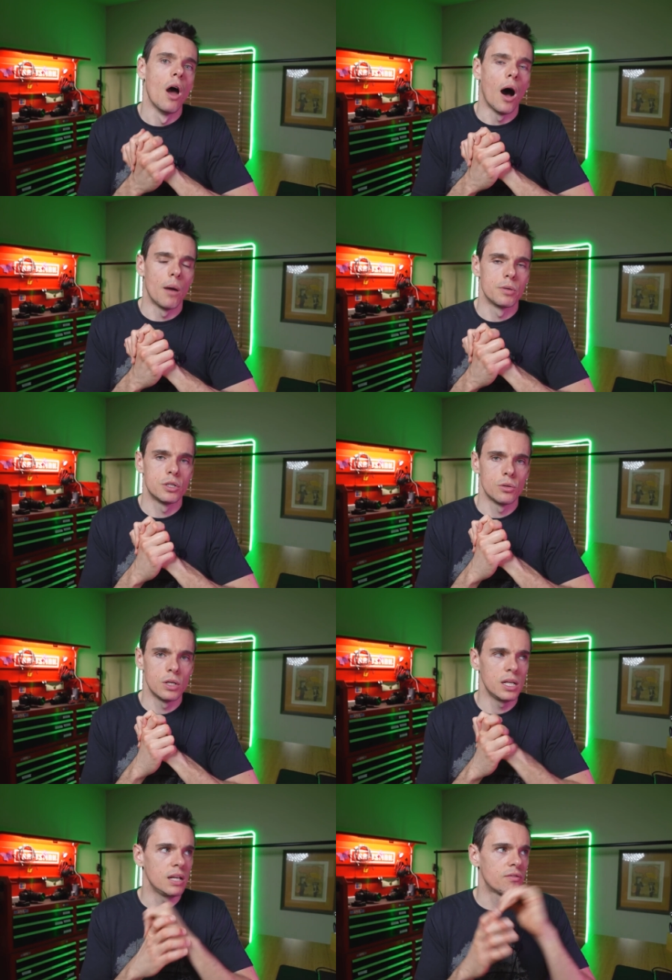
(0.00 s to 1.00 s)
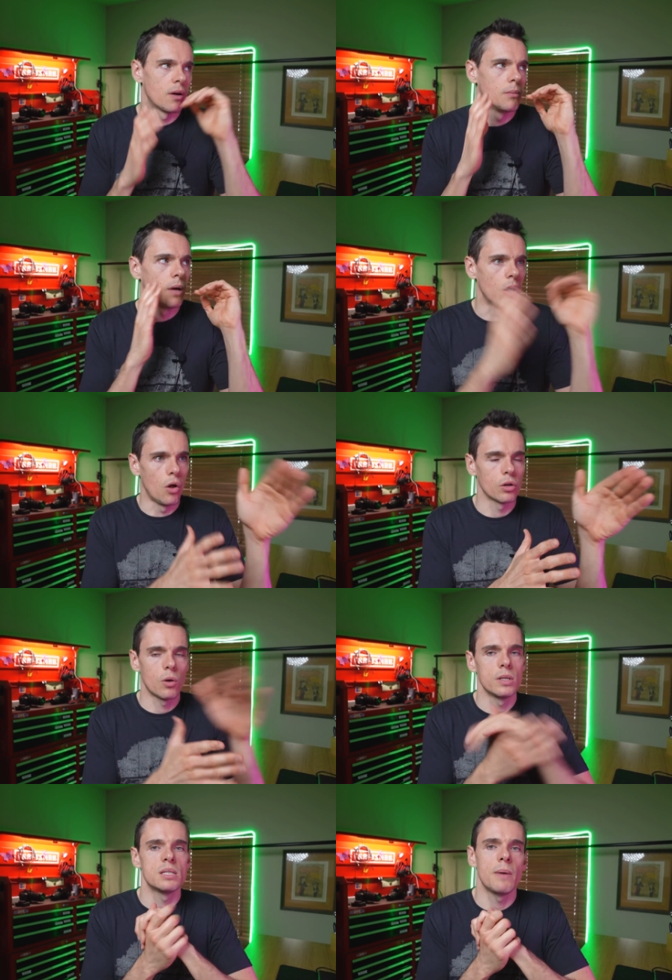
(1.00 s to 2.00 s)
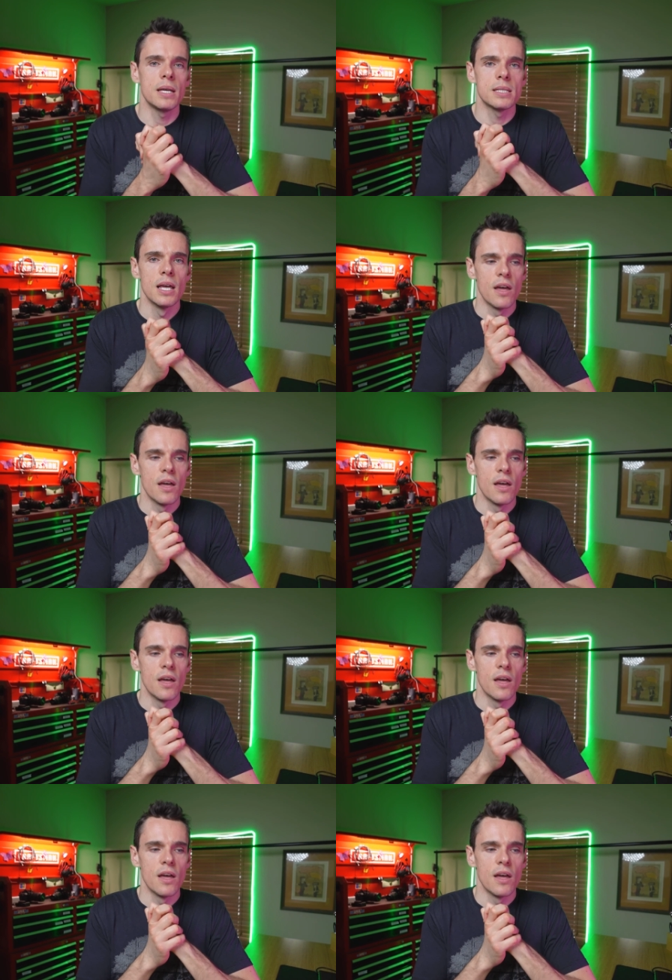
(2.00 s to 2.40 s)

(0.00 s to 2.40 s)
opportunity from an altcoin space.